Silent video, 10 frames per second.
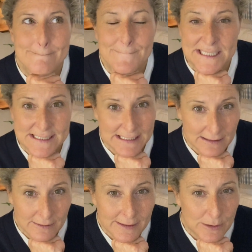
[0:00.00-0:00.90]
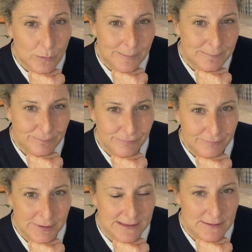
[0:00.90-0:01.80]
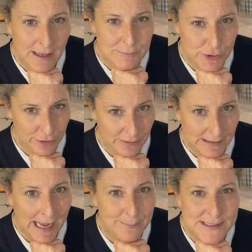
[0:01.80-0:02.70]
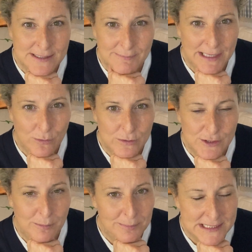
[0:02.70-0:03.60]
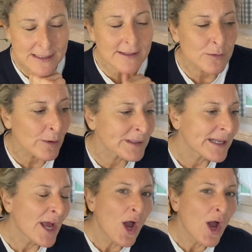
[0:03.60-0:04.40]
particularly in women, but I'm sure it happens in men also, but particularly in women,